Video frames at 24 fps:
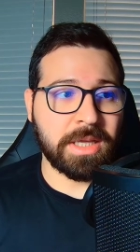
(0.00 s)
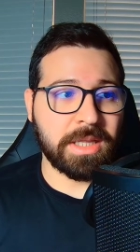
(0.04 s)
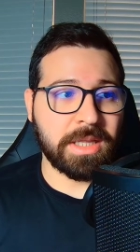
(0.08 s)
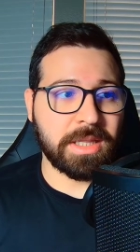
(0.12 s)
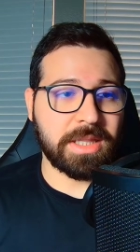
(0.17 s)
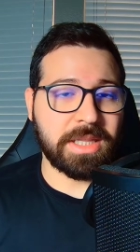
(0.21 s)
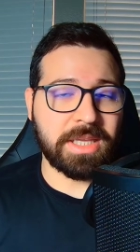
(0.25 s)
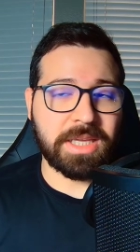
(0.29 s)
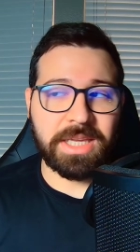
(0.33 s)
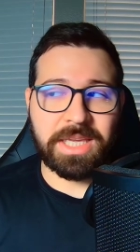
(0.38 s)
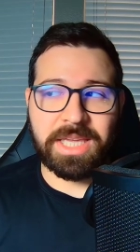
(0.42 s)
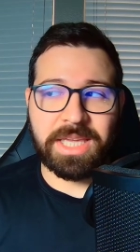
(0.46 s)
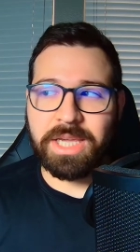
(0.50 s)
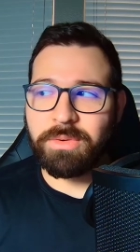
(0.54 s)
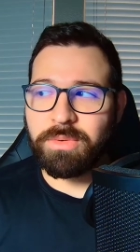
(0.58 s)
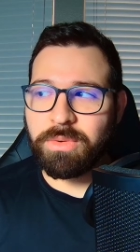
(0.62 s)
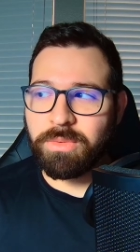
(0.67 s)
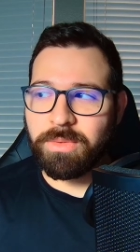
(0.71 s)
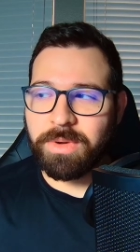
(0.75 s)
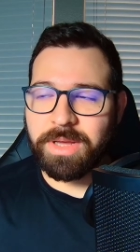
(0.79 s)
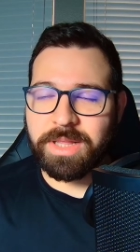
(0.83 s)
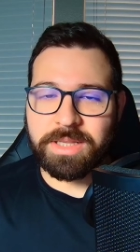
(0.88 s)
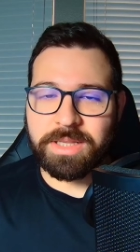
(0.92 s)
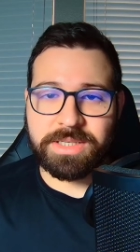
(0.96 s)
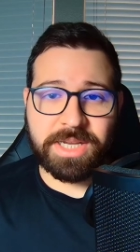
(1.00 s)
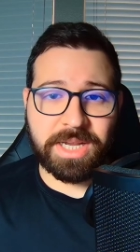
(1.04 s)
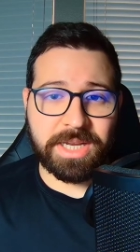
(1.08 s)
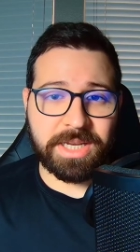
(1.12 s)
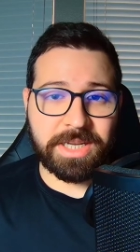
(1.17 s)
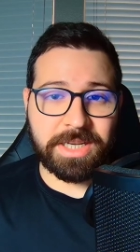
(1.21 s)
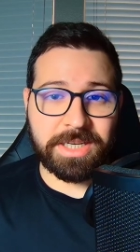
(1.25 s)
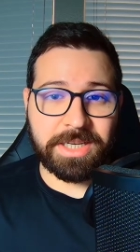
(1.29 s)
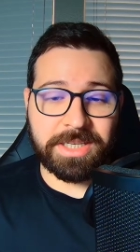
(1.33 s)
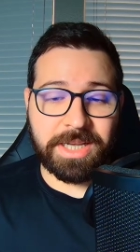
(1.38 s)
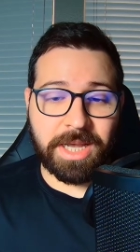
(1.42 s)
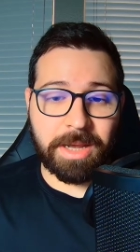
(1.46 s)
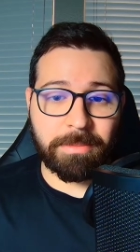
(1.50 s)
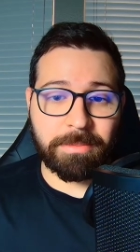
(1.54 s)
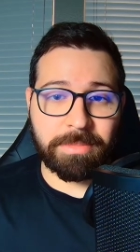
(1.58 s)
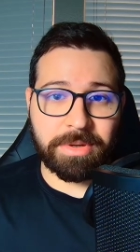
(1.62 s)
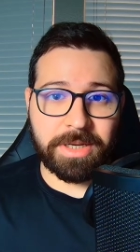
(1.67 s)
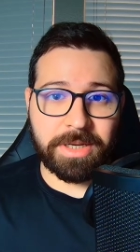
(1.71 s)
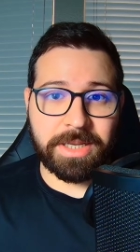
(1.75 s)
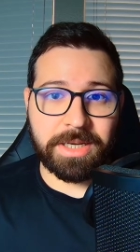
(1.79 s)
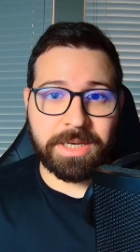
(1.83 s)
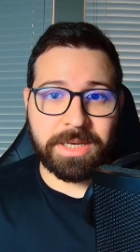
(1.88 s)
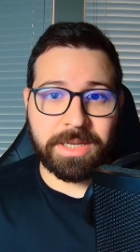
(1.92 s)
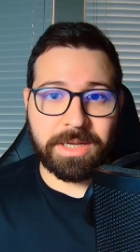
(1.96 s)
The equal width Sankey
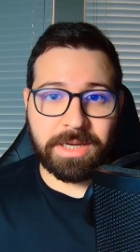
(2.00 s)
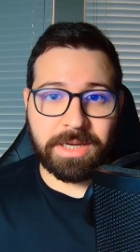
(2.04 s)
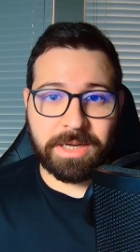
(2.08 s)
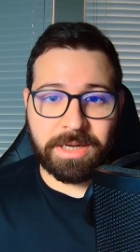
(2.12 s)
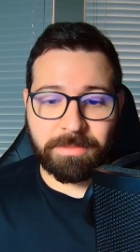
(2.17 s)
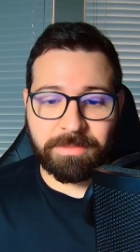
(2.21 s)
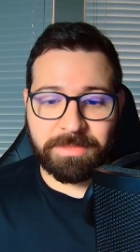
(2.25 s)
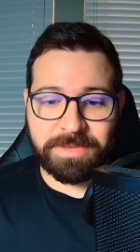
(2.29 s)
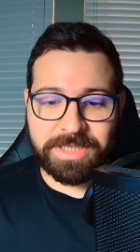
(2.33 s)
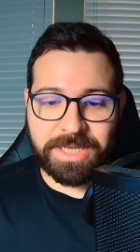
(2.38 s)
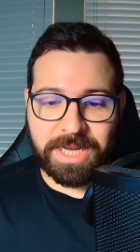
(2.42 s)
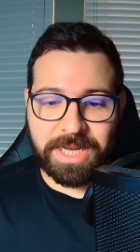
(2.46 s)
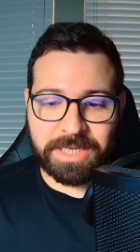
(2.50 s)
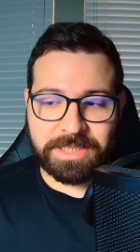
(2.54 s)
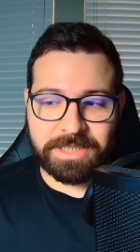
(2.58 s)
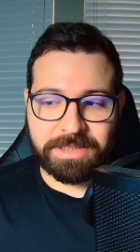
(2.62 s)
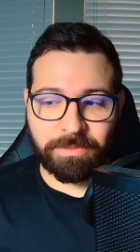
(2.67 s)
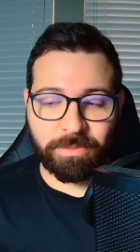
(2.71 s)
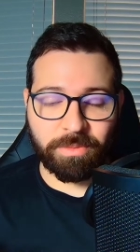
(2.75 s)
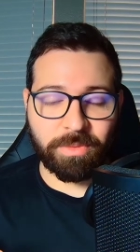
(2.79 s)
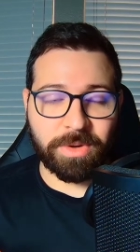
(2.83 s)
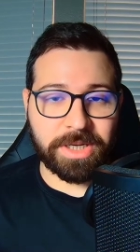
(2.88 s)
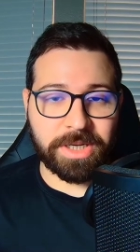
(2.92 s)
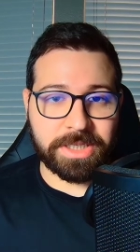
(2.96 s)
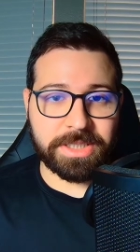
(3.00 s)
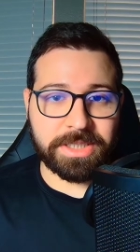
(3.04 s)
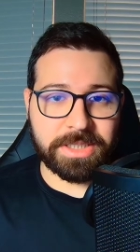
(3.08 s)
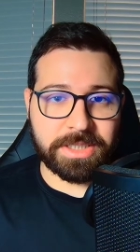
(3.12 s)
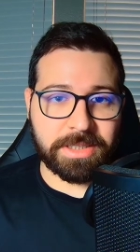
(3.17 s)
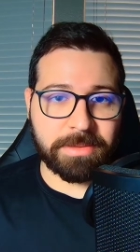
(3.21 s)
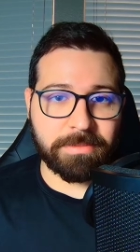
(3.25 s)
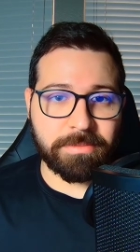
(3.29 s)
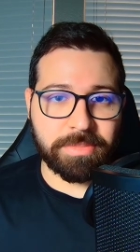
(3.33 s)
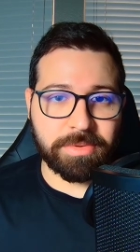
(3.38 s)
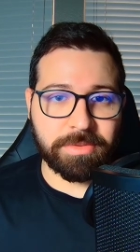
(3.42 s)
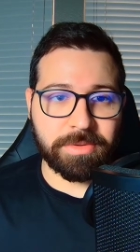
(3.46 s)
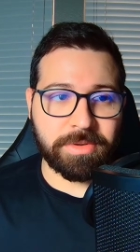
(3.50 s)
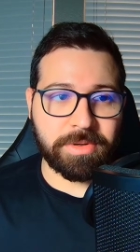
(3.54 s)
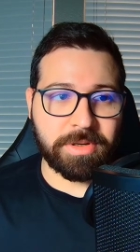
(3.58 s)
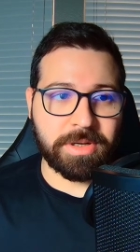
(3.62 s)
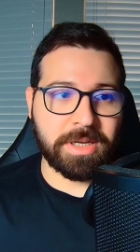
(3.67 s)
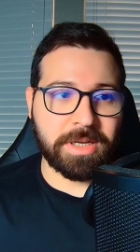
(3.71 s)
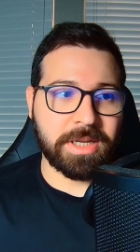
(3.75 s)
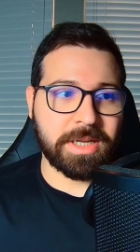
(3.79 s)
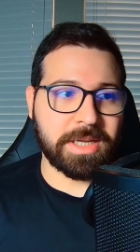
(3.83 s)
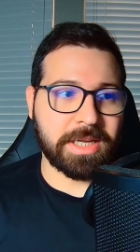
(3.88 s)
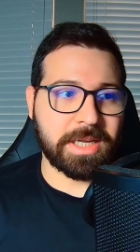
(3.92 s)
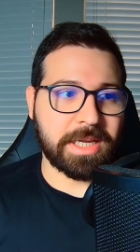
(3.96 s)
template um, is actually really
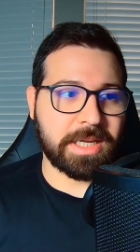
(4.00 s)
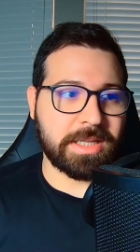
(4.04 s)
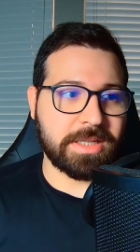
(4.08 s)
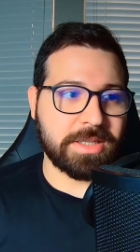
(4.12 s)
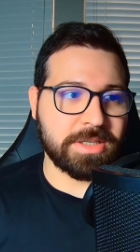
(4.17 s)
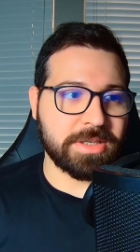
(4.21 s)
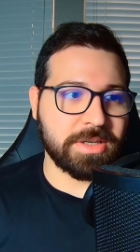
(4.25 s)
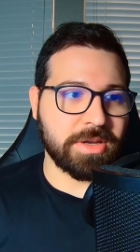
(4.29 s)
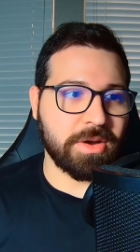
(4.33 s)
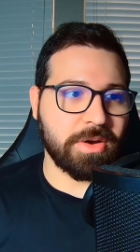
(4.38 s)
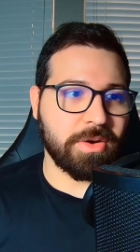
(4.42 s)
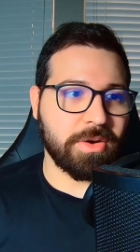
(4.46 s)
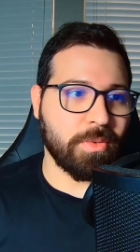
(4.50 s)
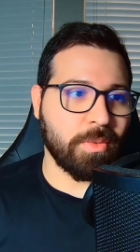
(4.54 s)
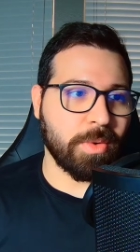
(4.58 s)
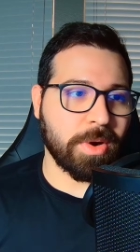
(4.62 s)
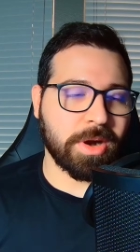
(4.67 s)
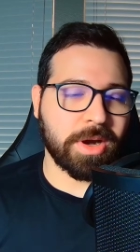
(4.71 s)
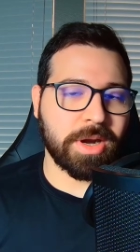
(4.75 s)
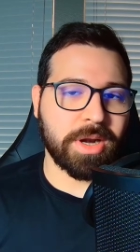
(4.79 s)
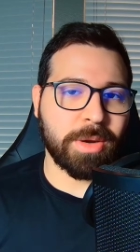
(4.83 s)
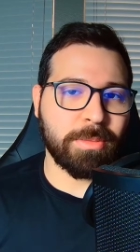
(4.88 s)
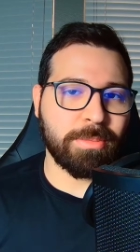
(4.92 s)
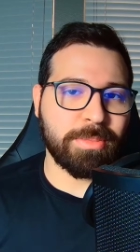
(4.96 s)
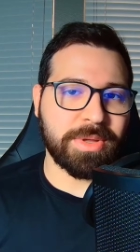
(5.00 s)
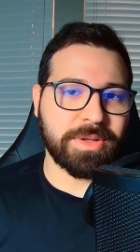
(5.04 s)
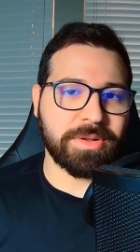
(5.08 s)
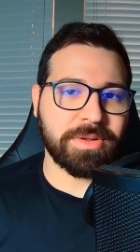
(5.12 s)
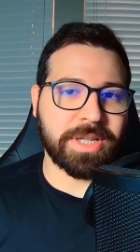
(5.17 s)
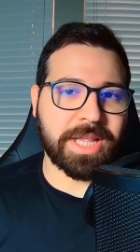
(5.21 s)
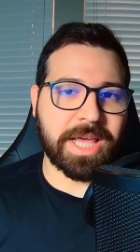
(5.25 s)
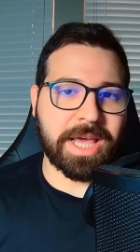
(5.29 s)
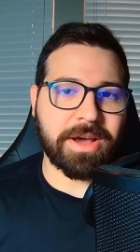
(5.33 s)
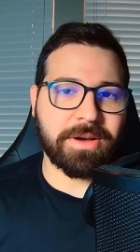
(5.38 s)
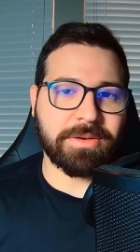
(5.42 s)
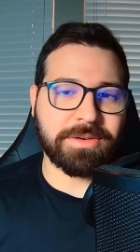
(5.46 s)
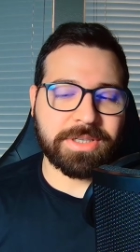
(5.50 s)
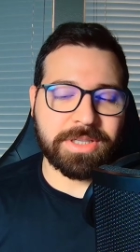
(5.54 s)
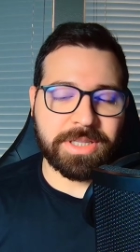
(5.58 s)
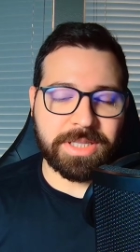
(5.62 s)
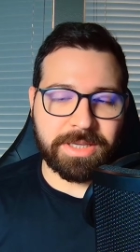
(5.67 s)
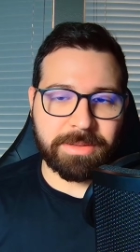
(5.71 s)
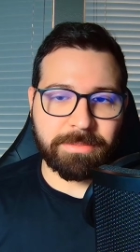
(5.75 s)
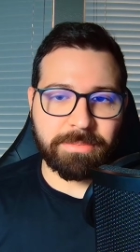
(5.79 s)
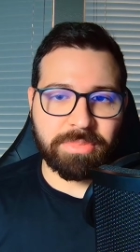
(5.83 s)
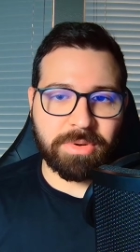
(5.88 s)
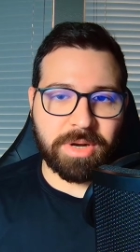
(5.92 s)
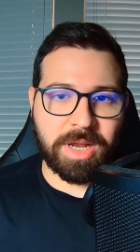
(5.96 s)
simple. And so we're gonna build out
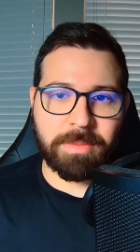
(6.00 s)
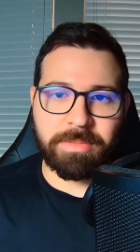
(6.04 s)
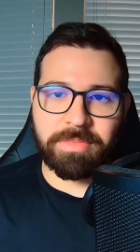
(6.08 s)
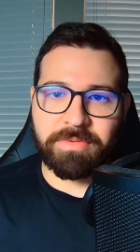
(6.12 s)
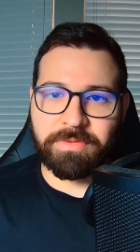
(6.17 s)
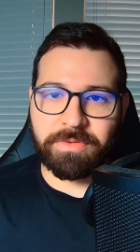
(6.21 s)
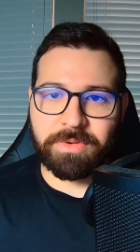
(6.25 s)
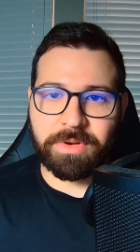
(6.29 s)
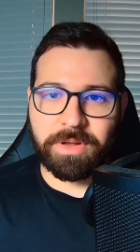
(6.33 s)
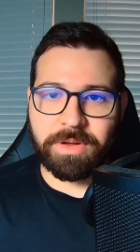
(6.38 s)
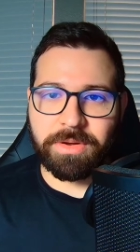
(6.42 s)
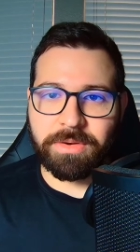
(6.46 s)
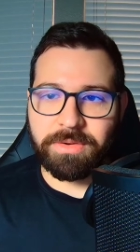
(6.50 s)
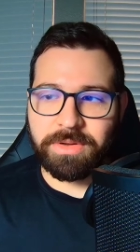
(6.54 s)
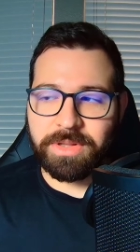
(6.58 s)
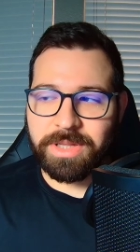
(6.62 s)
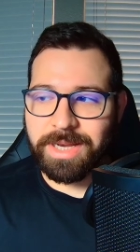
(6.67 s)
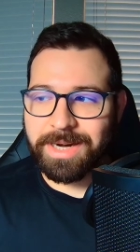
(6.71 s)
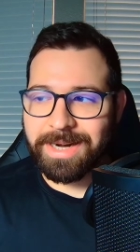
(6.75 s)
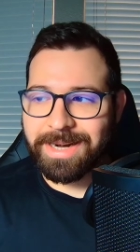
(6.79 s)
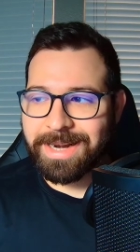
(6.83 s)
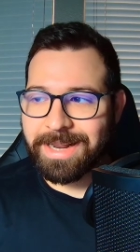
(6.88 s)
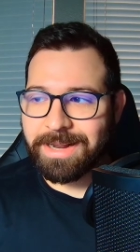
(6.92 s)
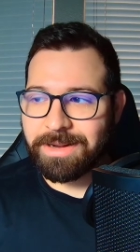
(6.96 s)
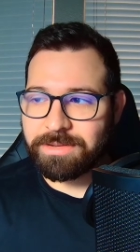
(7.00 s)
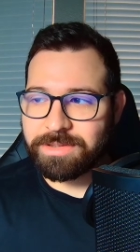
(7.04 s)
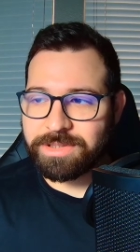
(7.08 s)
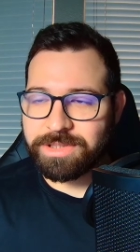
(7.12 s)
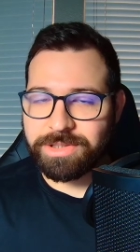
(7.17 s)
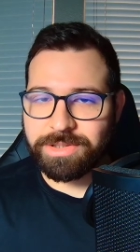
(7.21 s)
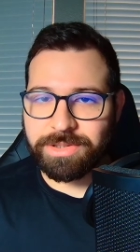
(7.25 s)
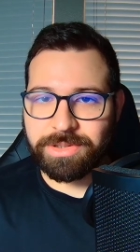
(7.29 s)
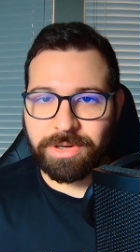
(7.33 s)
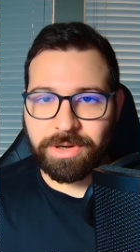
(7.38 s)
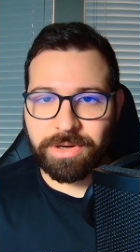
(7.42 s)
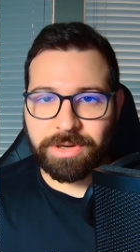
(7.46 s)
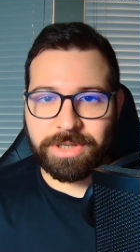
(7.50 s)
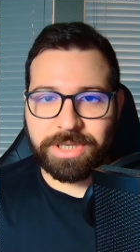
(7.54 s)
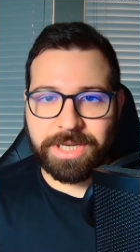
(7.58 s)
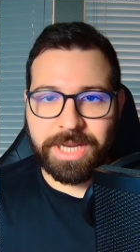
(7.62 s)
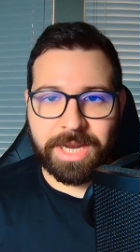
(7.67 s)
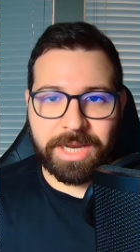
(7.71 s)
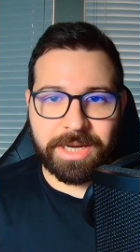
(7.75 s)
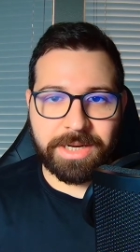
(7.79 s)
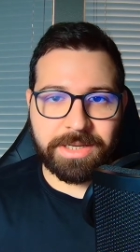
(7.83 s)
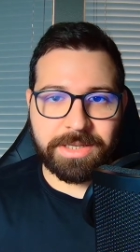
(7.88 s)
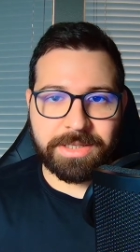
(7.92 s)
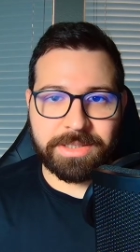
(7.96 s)
the prep flow that allows your
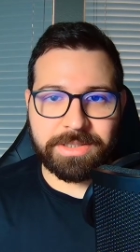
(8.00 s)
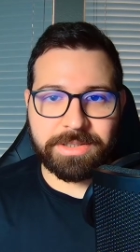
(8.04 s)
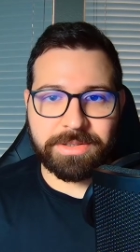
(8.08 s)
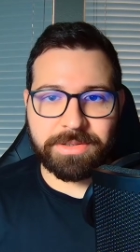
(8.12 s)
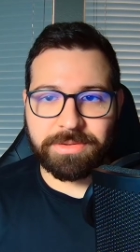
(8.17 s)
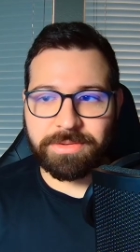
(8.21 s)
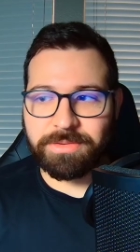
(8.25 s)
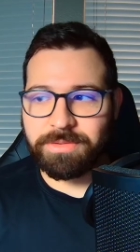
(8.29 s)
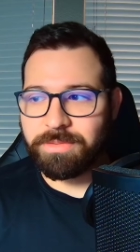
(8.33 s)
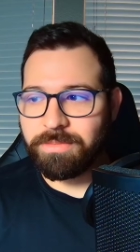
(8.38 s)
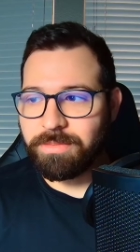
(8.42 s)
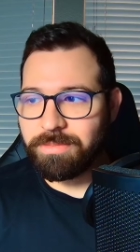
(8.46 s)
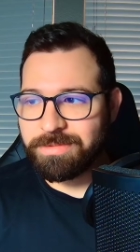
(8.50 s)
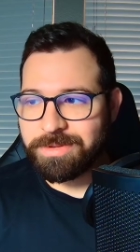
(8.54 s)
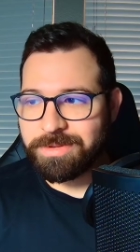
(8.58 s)
data to